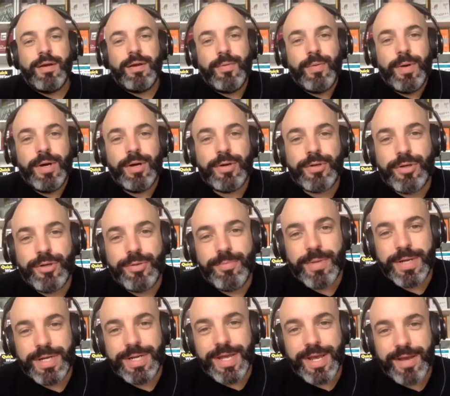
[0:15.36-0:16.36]
Well, good
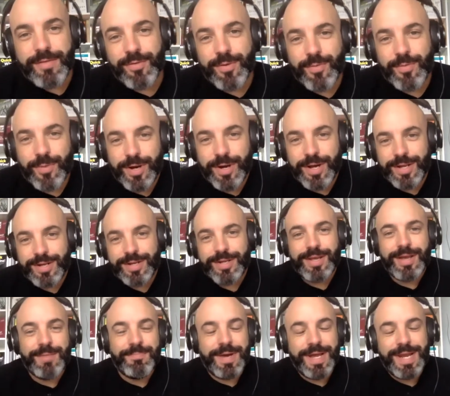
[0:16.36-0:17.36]
Monday, everyone.
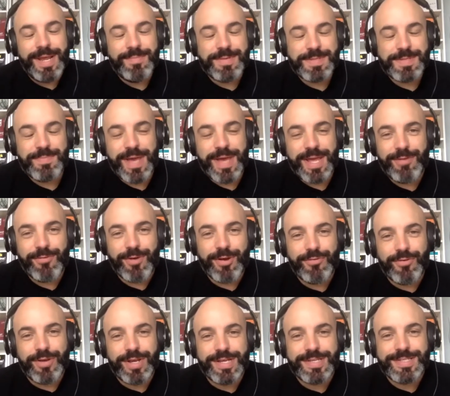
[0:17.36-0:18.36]
My name is Manny
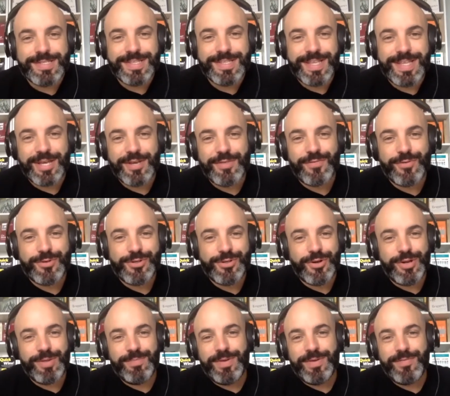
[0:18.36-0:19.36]
Rodriguez, and thank you for
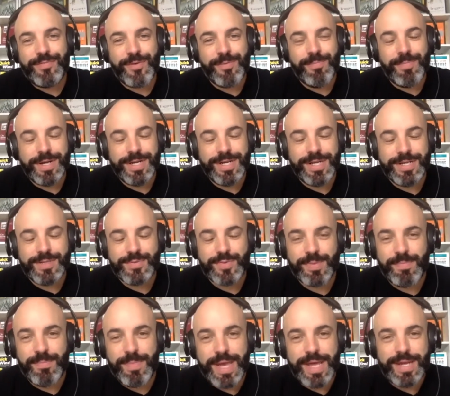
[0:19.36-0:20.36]
joining me for Mondays
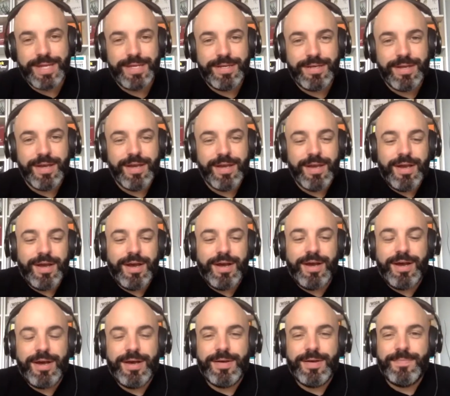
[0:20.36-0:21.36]
with Manny.
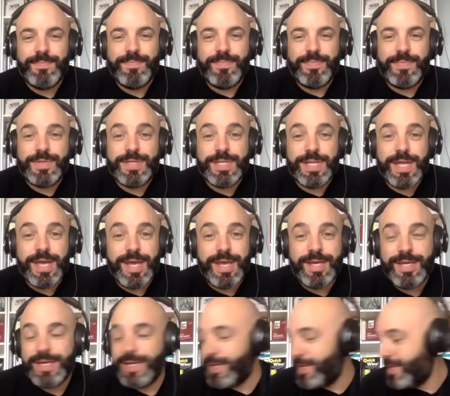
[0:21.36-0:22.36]
Uh,
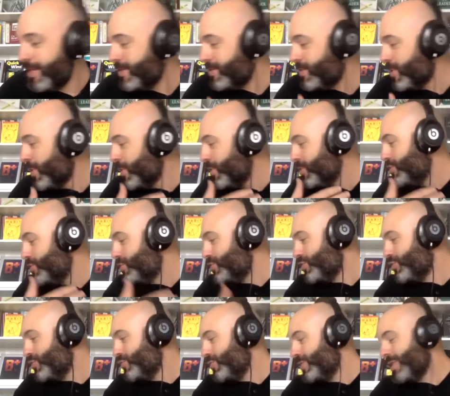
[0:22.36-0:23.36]
Today is
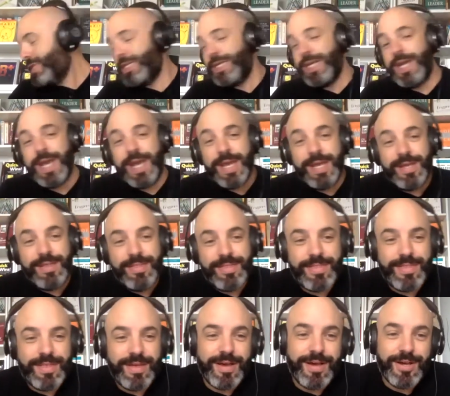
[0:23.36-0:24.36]
June the
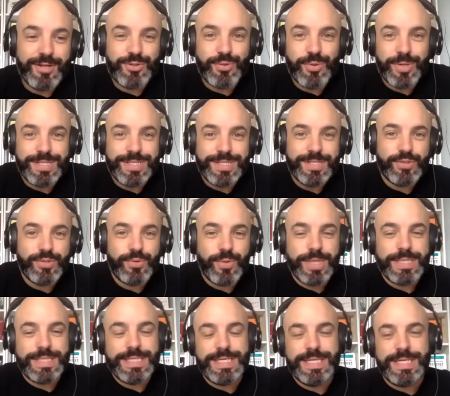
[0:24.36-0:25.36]
8th,
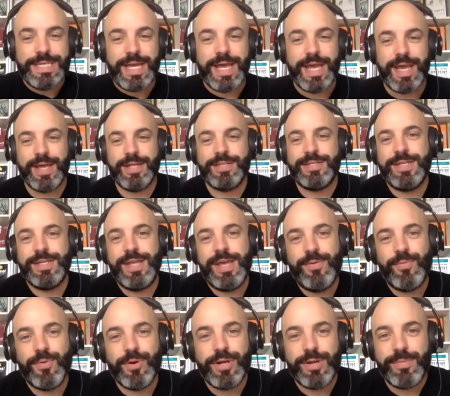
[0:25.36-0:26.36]
2020, and today
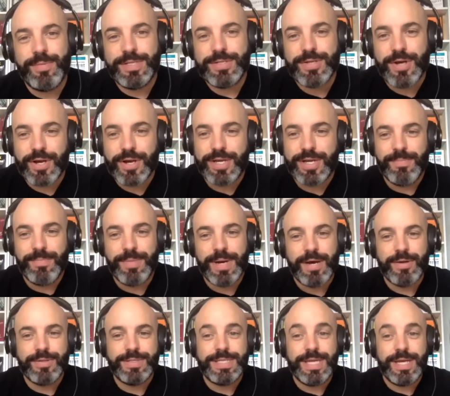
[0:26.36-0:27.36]
we're going to be talking
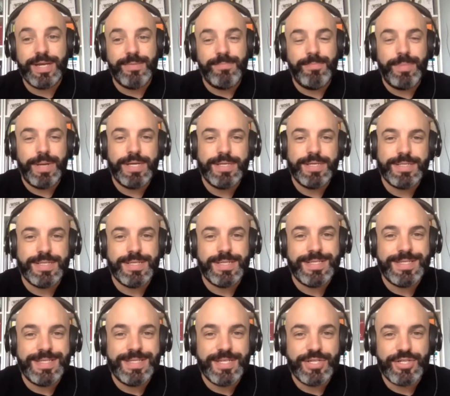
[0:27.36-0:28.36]
about database
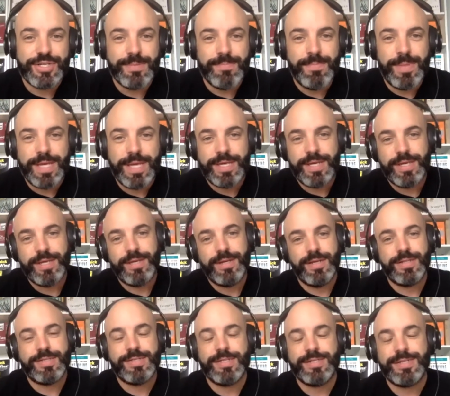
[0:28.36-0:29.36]
decision making.
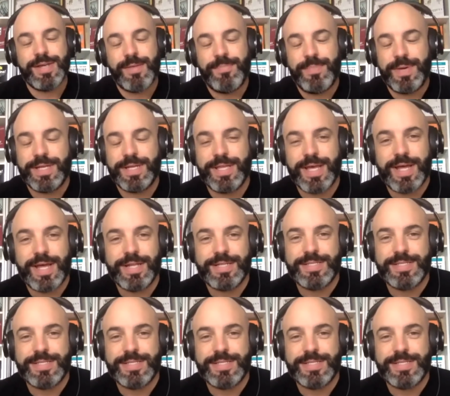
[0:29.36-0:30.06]
It's a topic that